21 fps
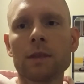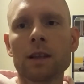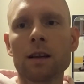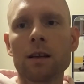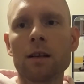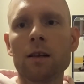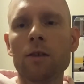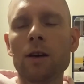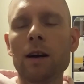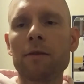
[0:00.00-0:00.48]

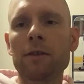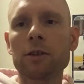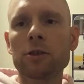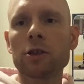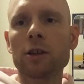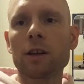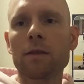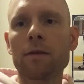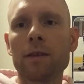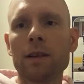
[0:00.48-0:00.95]
Go have your
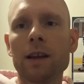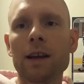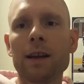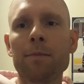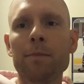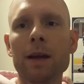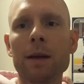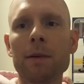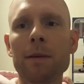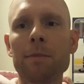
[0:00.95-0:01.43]
Chick fil A
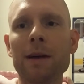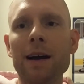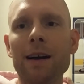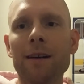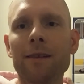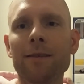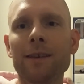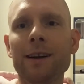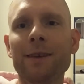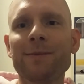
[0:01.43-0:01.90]
and baby
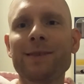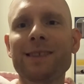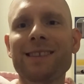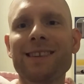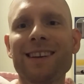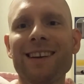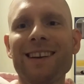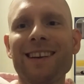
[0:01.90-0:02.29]
back ribs.